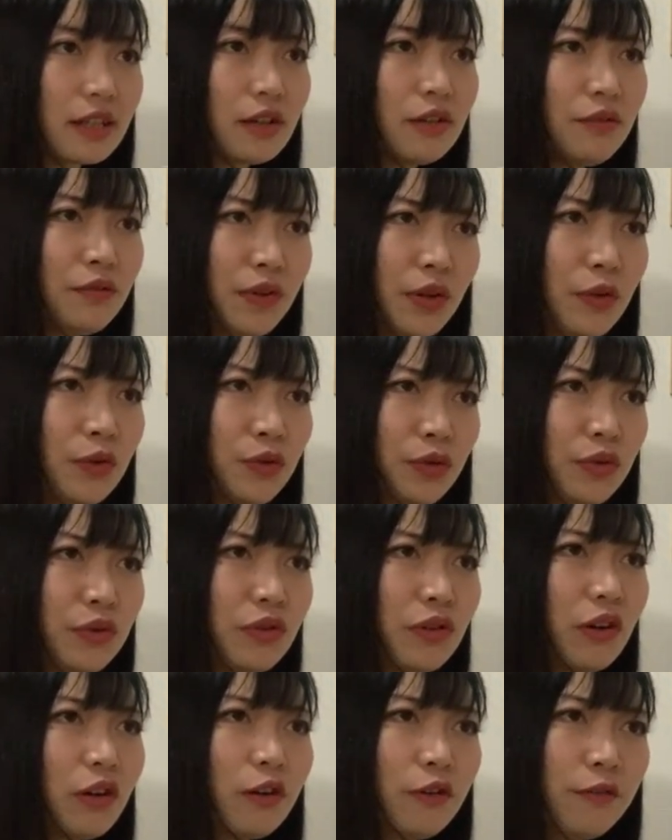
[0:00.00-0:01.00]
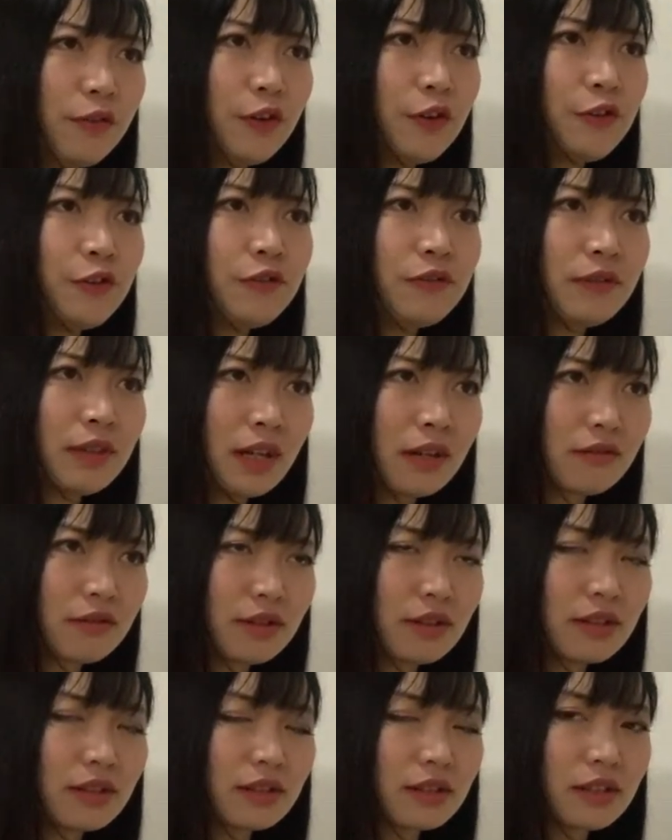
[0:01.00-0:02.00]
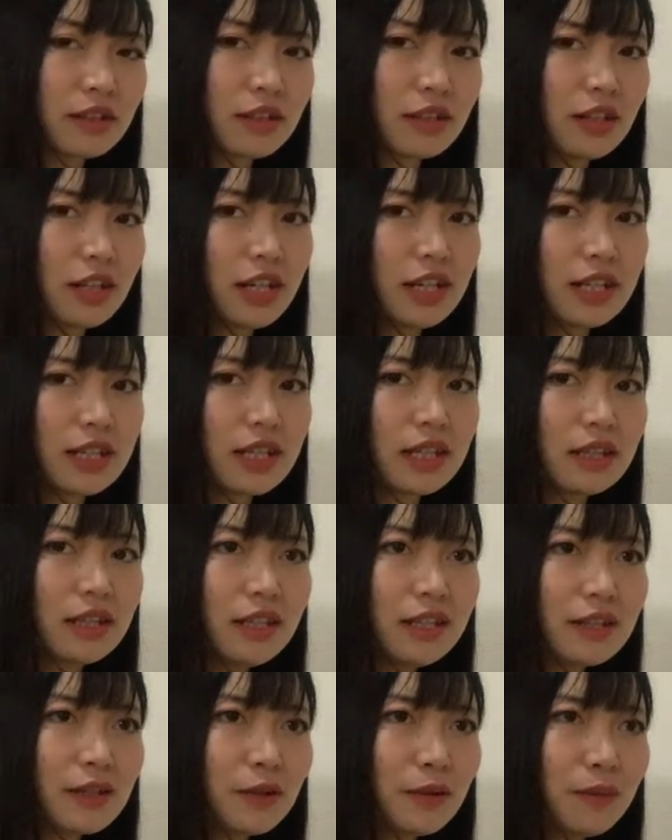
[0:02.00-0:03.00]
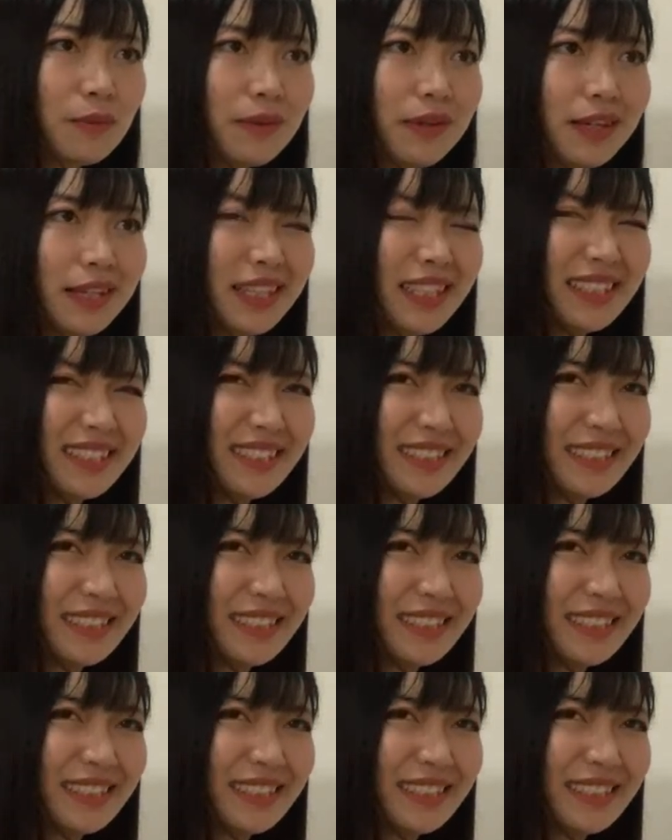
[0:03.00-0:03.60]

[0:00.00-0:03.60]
Will you or will you not? It's a little bit